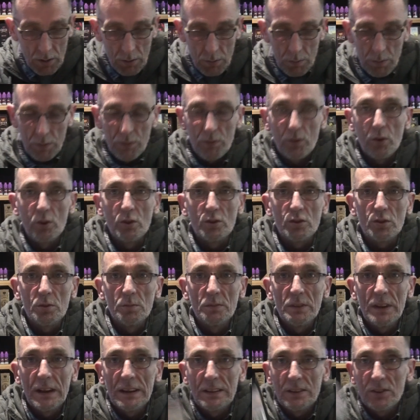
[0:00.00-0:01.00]
We've got
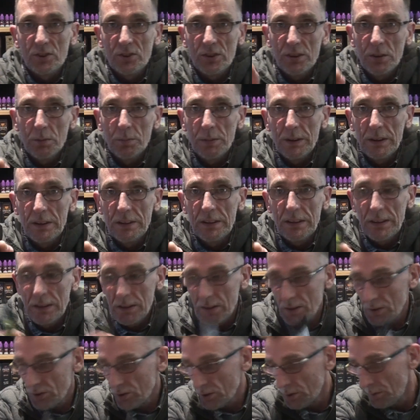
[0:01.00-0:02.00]
some nice
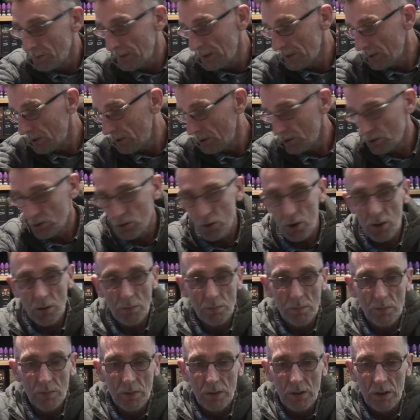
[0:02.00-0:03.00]
CBD that's come into the
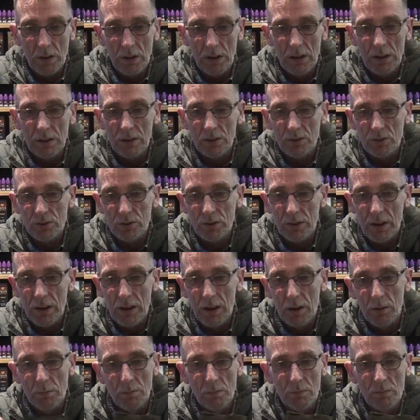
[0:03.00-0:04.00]
shop. It's
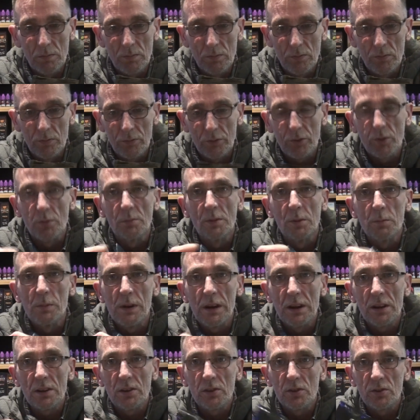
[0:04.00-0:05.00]
from the
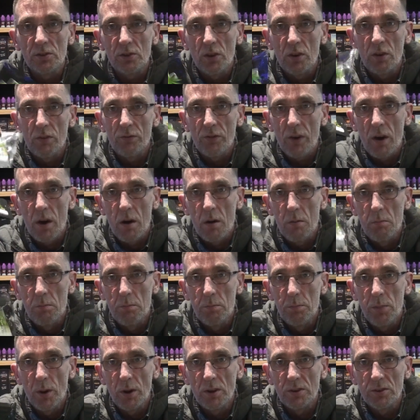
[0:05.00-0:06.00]
makers of
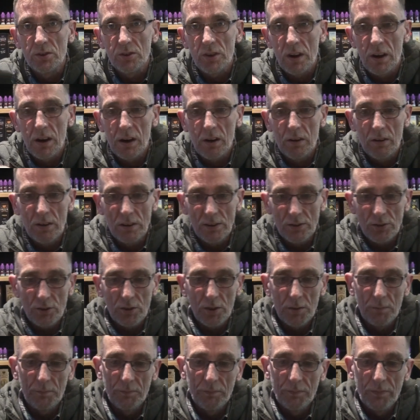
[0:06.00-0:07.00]
Buds R
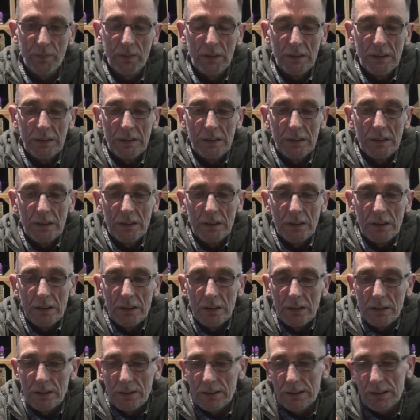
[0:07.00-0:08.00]
Us.
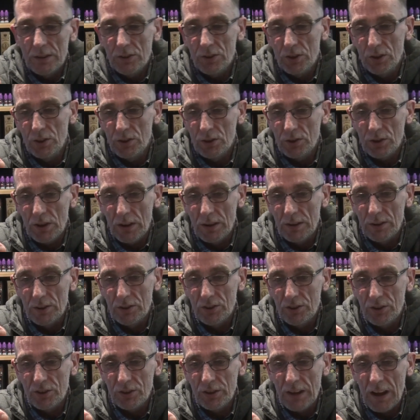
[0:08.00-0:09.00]
This is
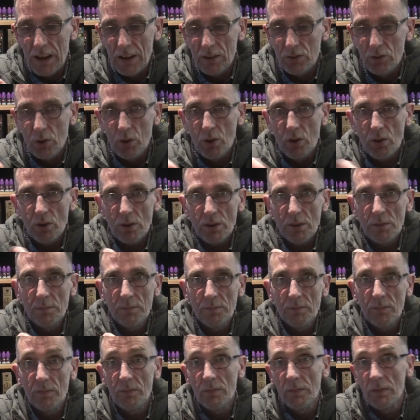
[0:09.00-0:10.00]
Stardawg.
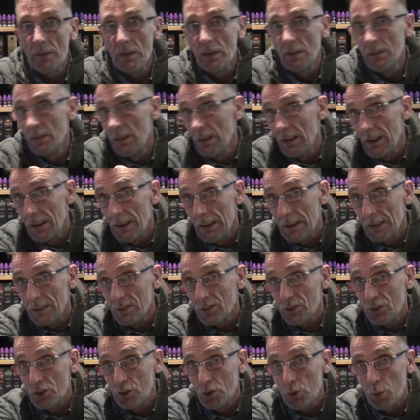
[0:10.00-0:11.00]

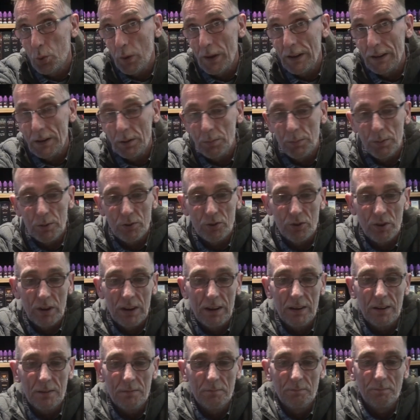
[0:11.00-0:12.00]
It's
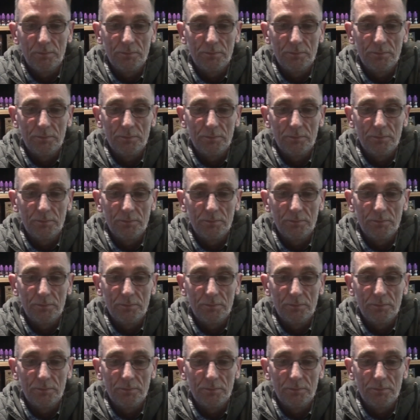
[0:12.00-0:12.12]
20%.